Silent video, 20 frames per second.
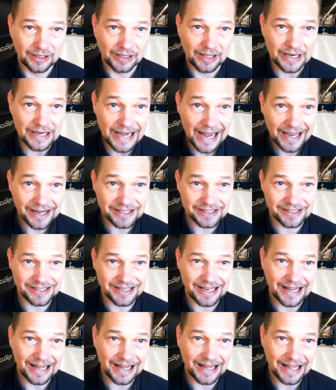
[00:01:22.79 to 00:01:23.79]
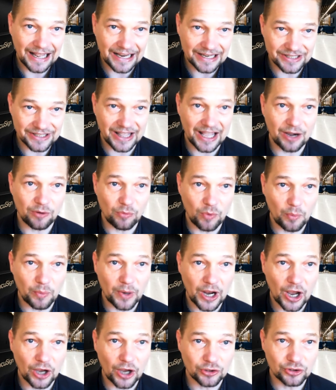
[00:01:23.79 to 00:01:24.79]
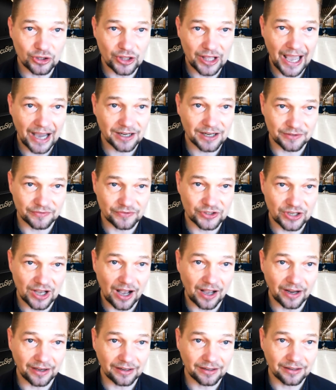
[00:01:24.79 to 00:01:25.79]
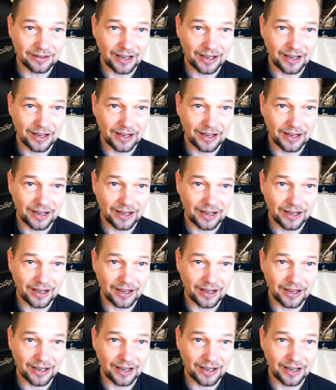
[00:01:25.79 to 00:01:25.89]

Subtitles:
Next is then when we go to the act of signing.